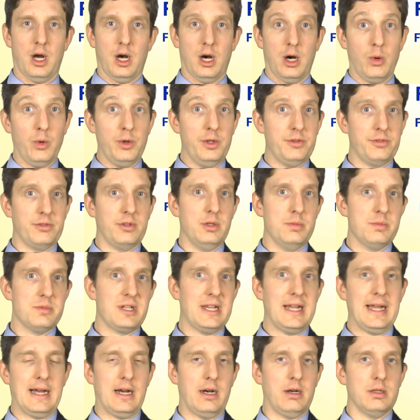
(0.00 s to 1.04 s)
always comes
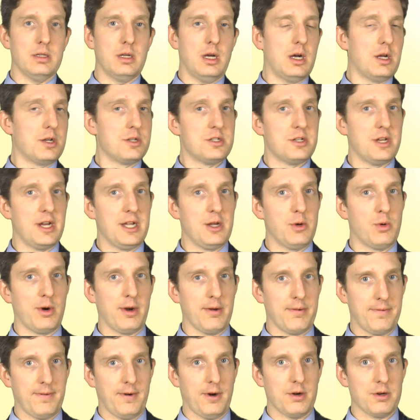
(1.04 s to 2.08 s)
out on
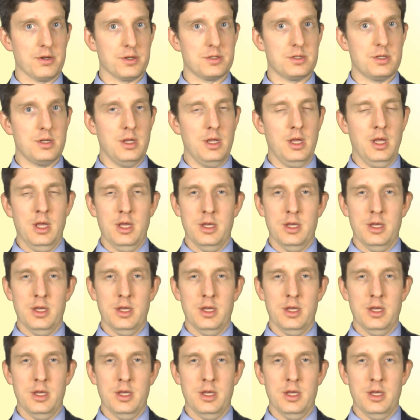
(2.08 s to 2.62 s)
January 1st.